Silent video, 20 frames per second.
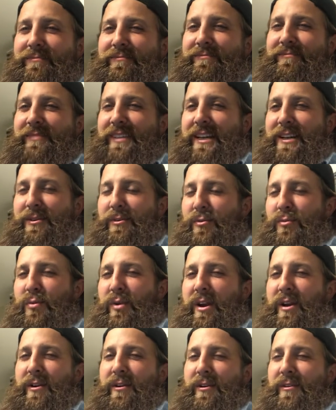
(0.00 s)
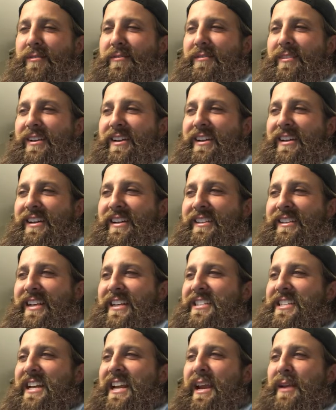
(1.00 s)
weird that
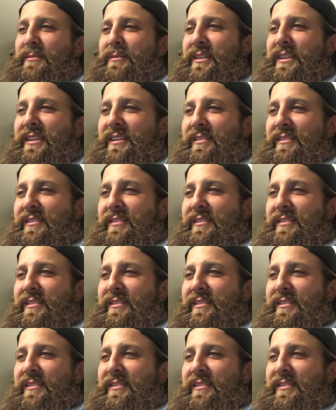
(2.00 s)
she keeps